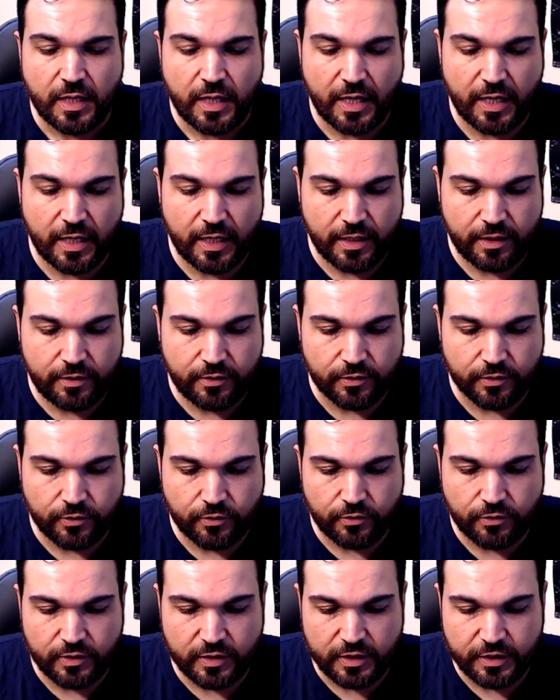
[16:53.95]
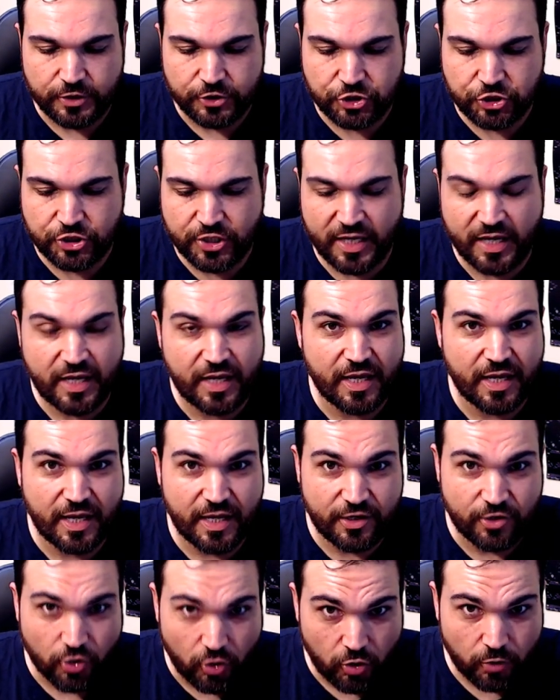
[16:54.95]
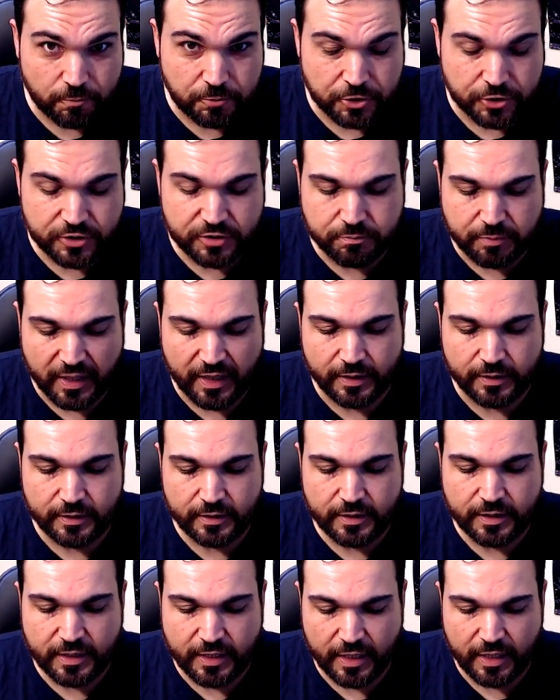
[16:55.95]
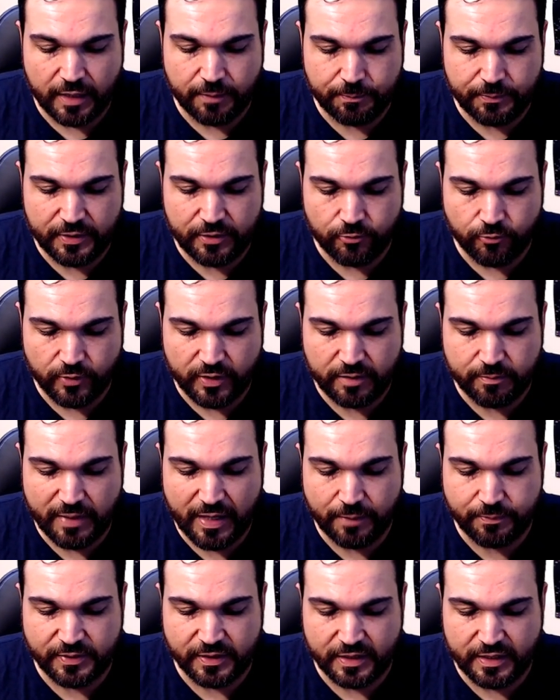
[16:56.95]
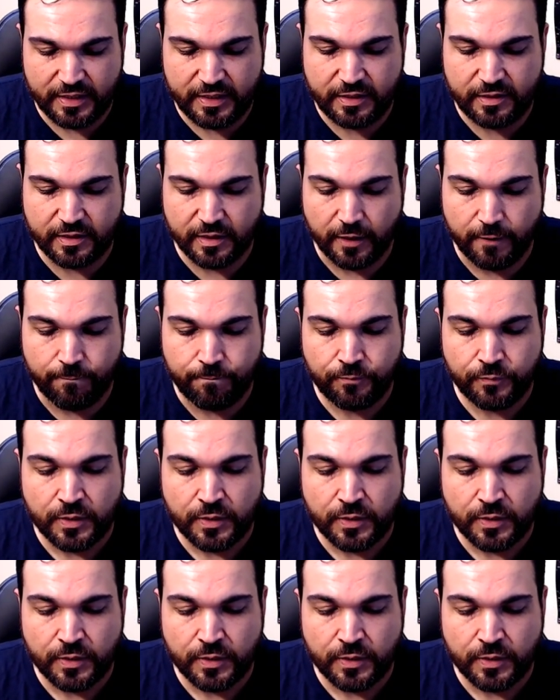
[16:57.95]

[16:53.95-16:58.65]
and the share and options button can't be remapped either.